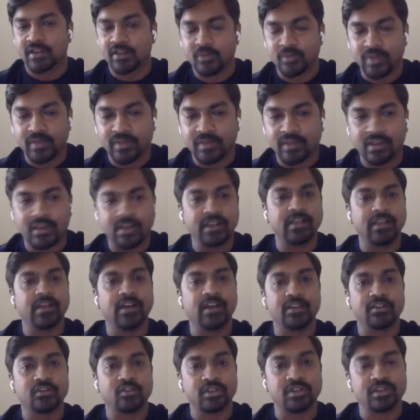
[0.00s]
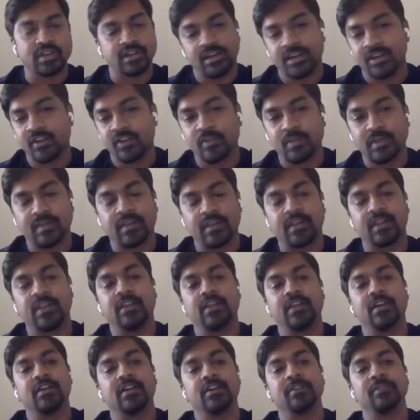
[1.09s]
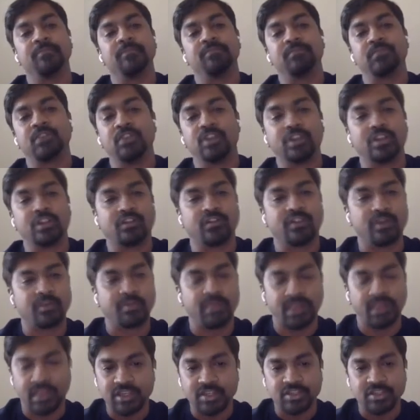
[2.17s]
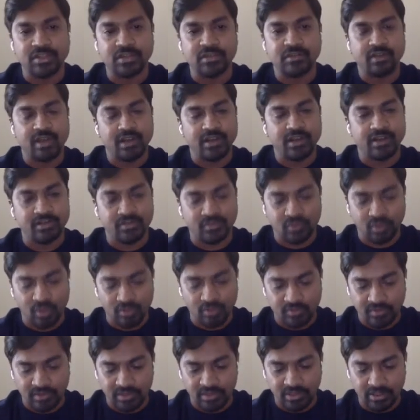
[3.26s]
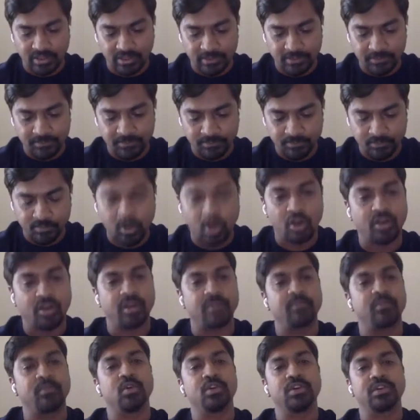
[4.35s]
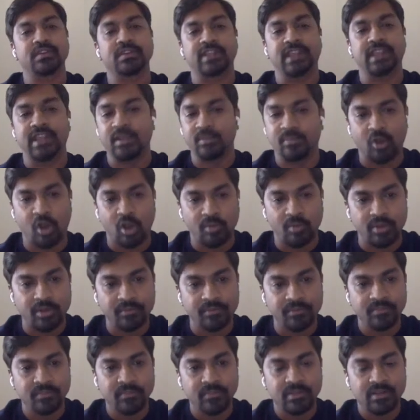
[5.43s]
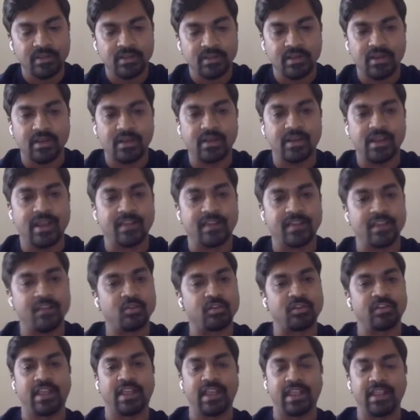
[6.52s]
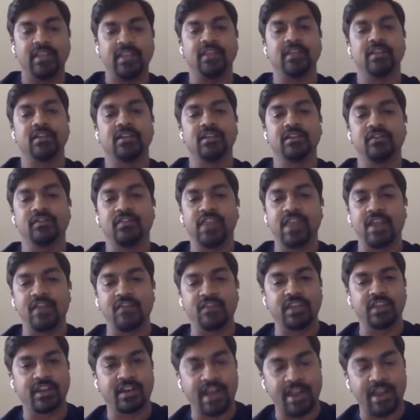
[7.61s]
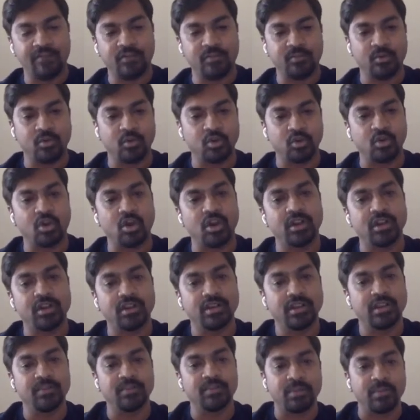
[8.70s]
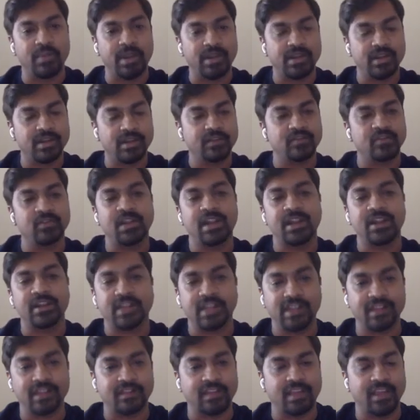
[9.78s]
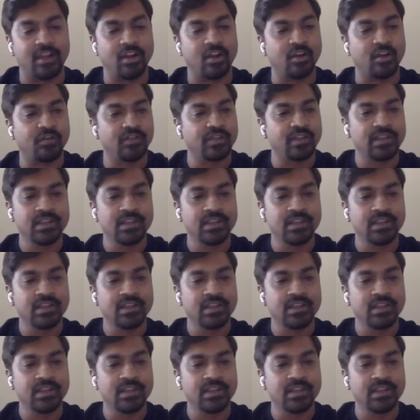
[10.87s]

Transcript: is basically uh, storage container is basically a um, unit of replication, right? It solves the block report scale problem. Uh, as I was saying, uh, we have the Raft protocol implemented, so that takes care of